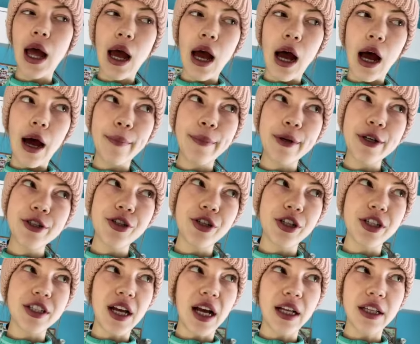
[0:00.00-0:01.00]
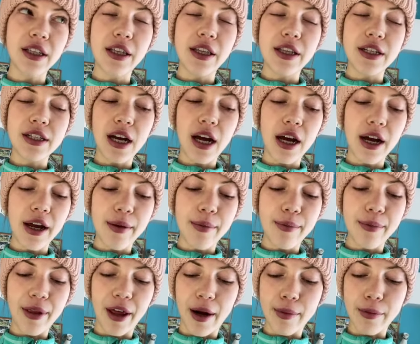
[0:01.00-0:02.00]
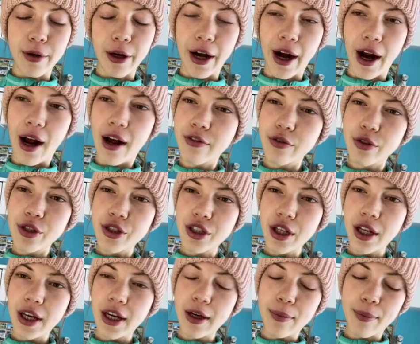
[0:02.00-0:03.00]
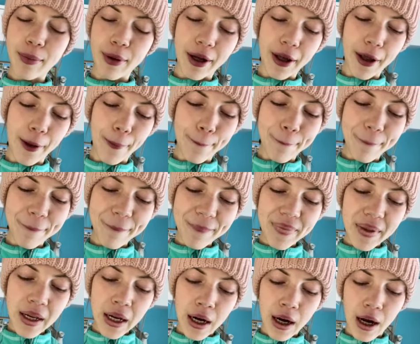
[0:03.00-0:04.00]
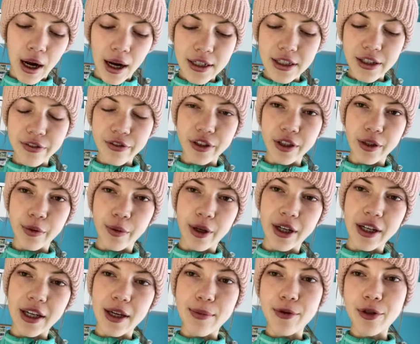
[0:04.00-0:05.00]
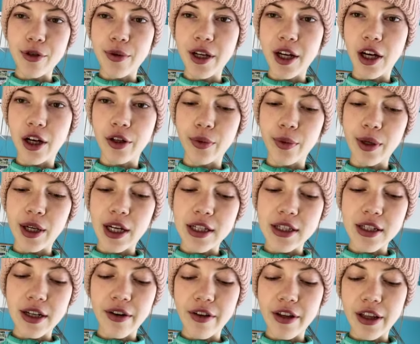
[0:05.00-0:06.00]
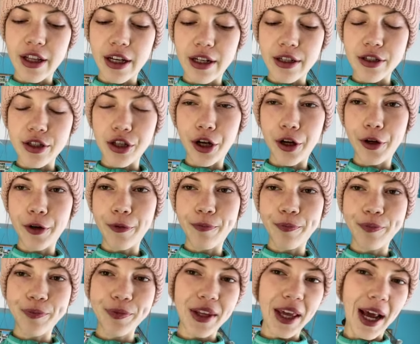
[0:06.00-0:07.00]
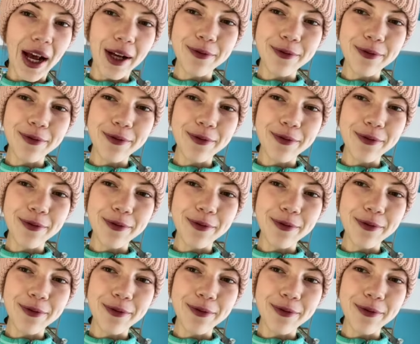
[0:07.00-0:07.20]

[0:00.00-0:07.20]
I'm not sure exactly the time that I'm going to have with Schleich, but I definitely want to keep doing it on the weekends and everything. So yeah.